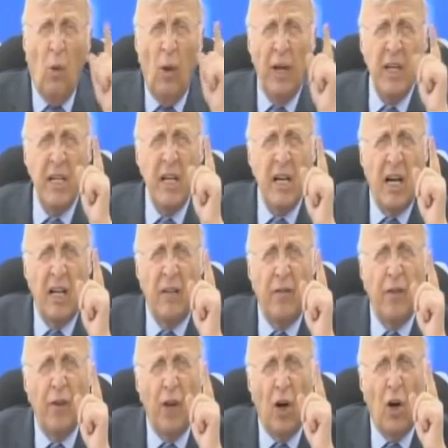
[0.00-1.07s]
One
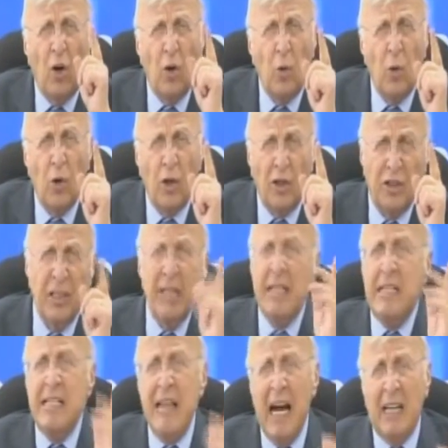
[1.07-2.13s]
God for the whole world,
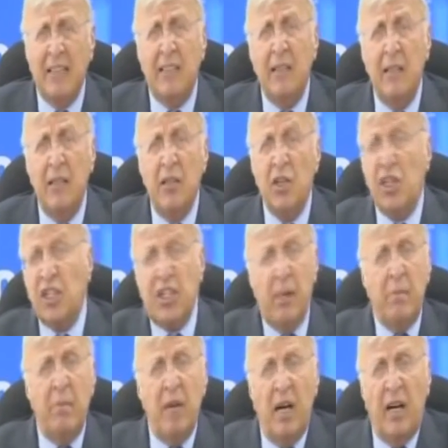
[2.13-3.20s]
not
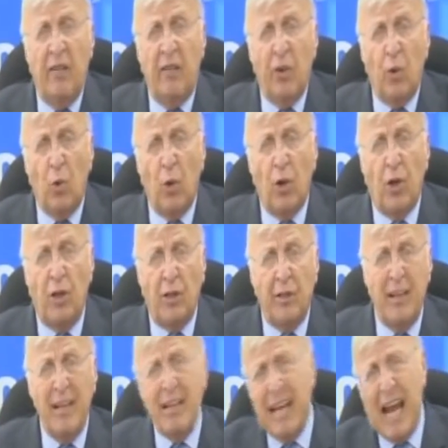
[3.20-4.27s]
some of the
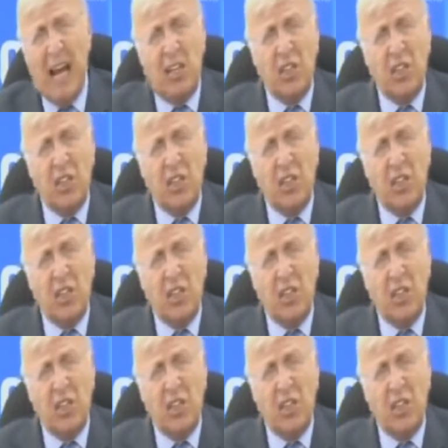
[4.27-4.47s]
world